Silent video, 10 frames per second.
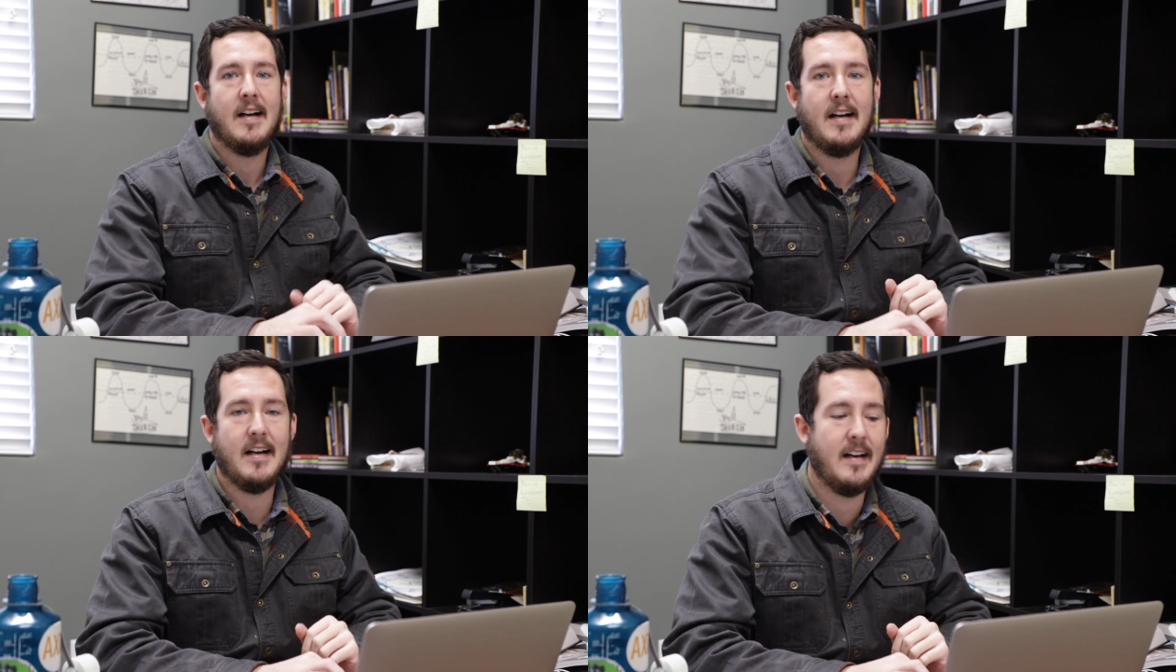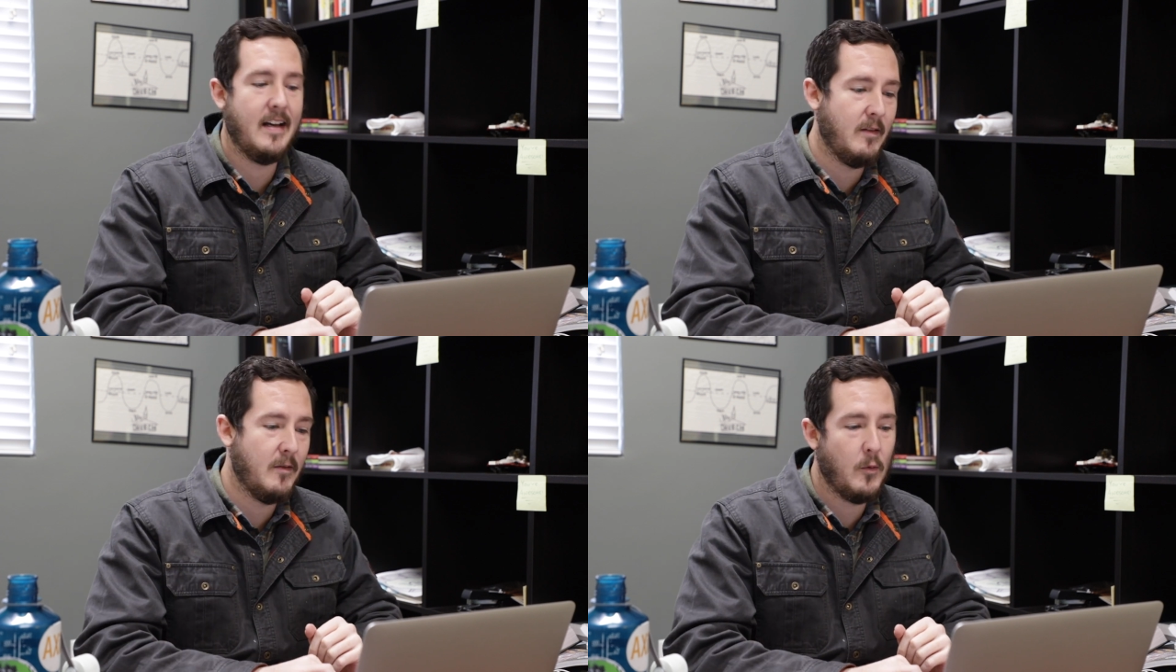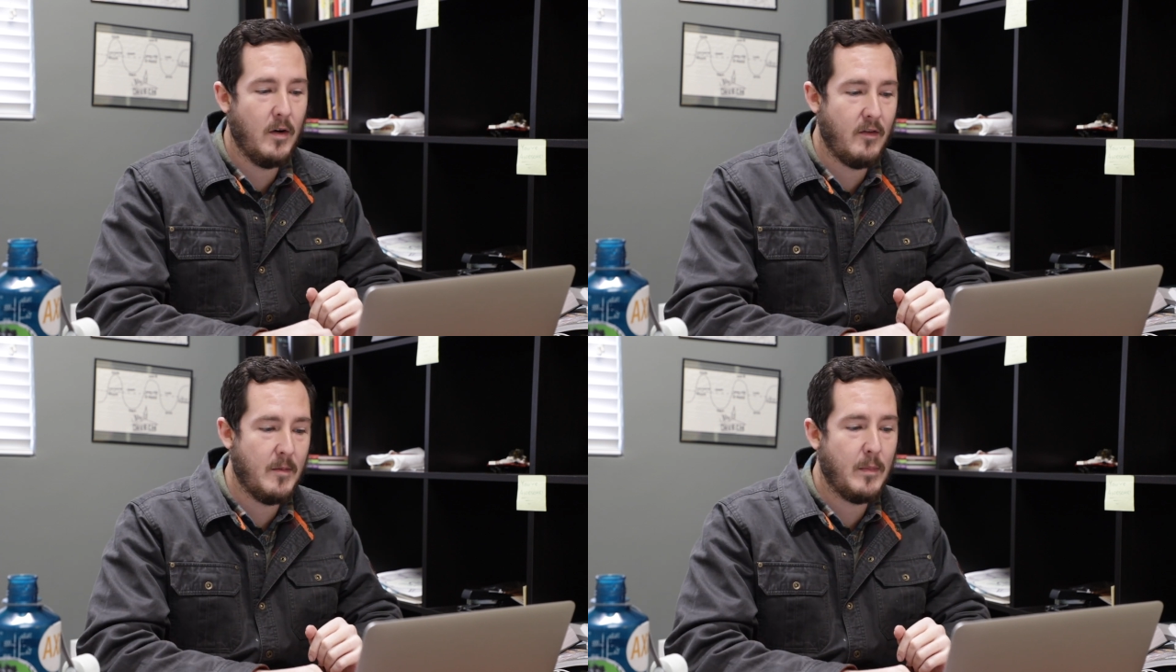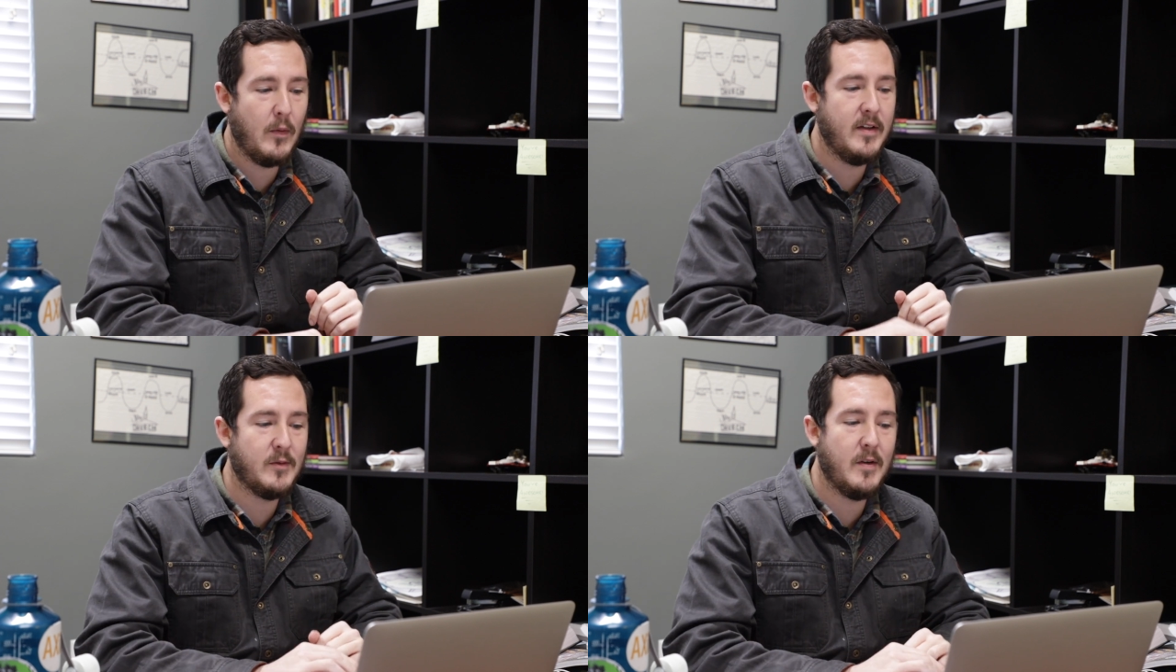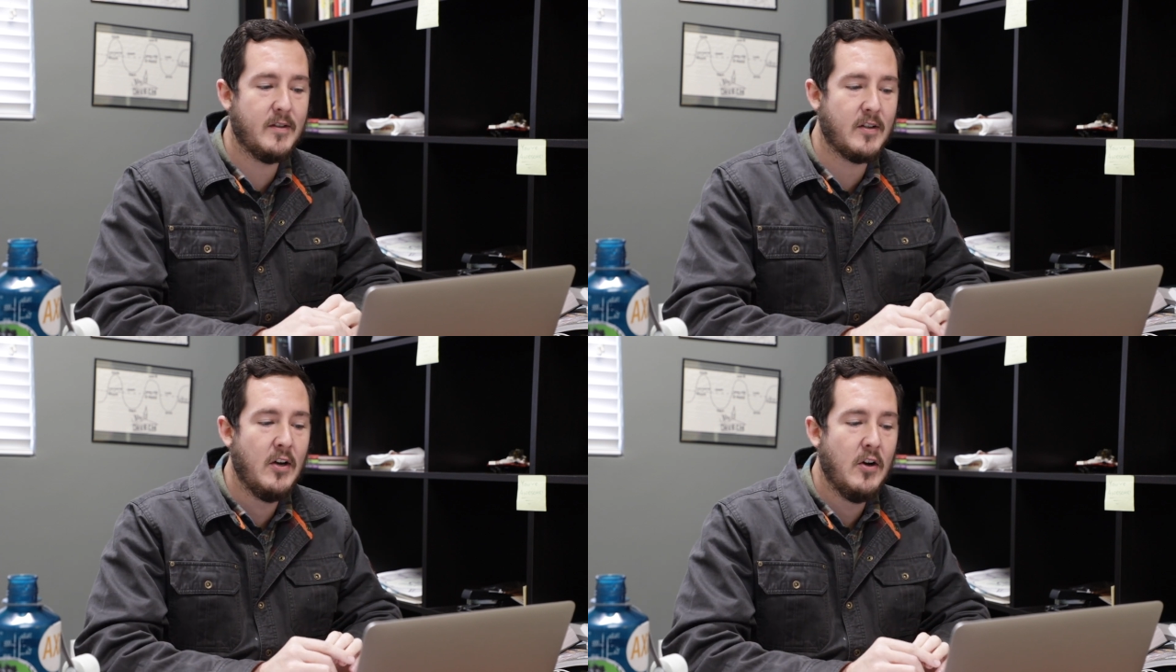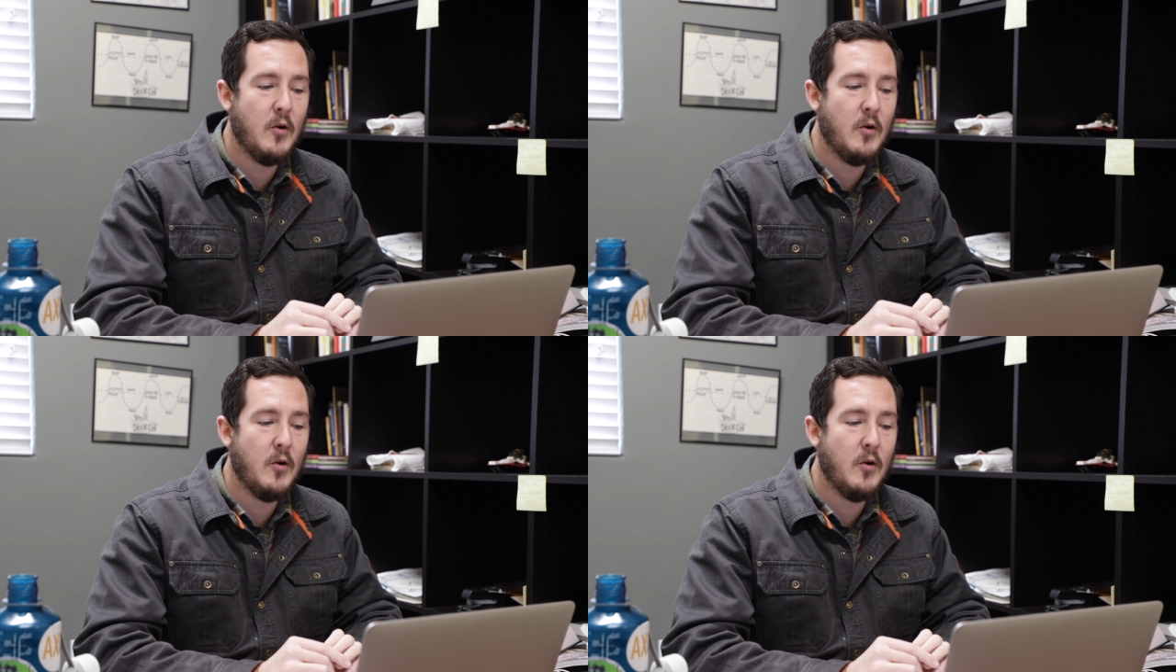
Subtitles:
And one of our points was,